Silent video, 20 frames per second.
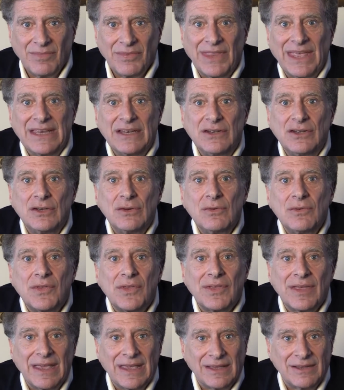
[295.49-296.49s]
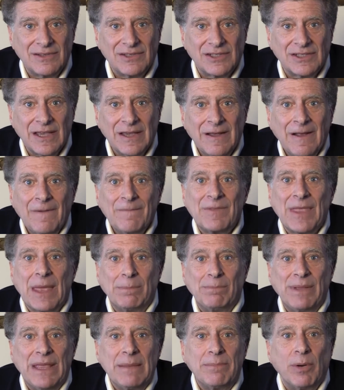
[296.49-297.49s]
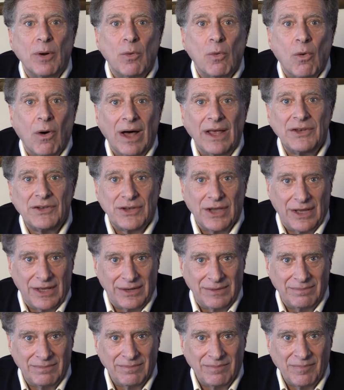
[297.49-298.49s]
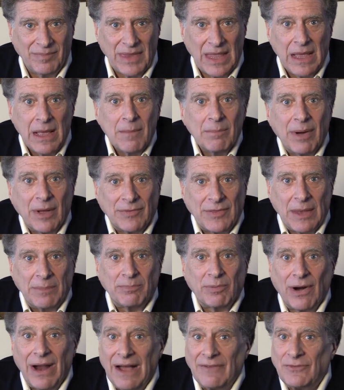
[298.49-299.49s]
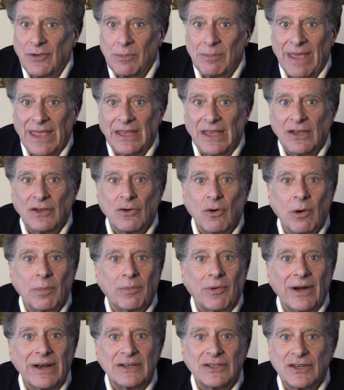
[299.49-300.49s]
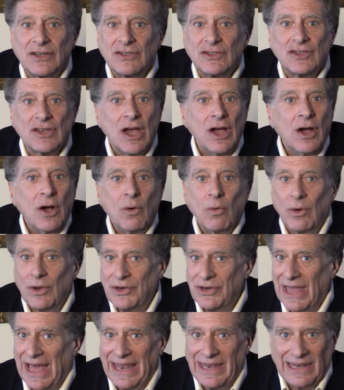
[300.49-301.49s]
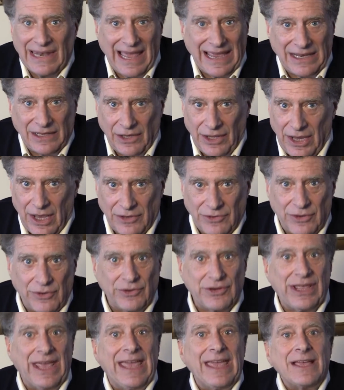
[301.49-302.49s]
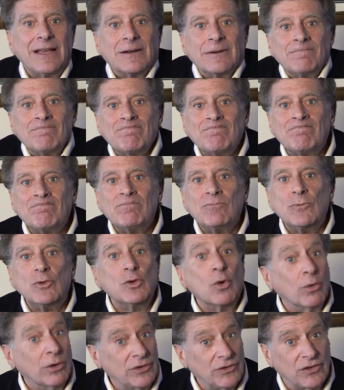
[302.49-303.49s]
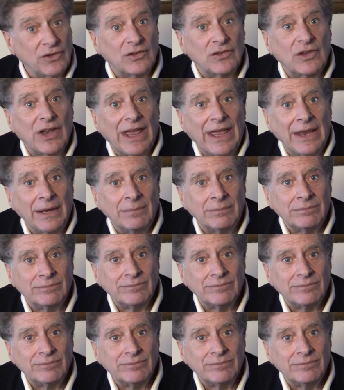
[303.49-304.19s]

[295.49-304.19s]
They do things that people want done, but that profit-making corporations would not likely undertake nor sustain.